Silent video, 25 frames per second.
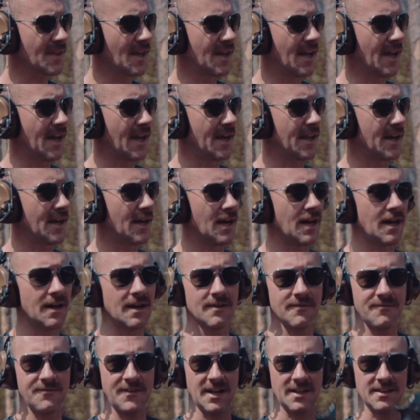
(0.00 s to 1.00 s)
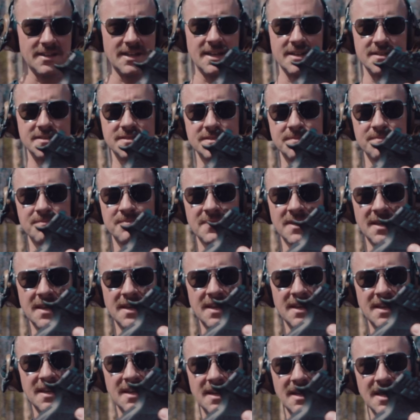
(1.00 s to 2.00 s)
And found this.
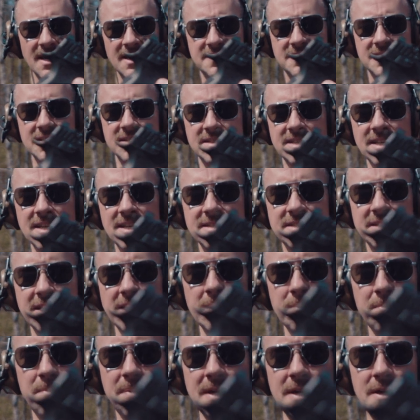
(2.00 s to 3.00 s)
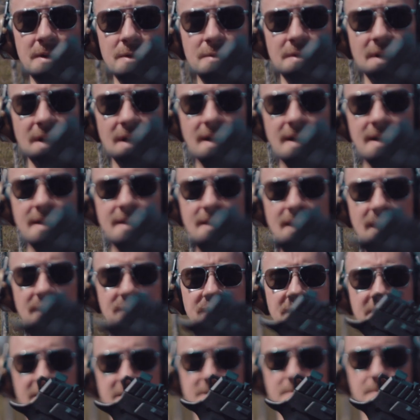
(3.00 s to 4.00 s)
It's the CZ P-09, I
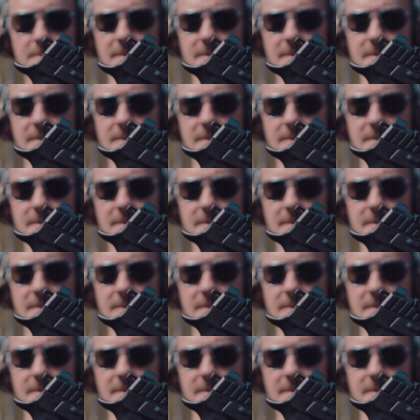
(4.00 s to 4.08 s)
think it's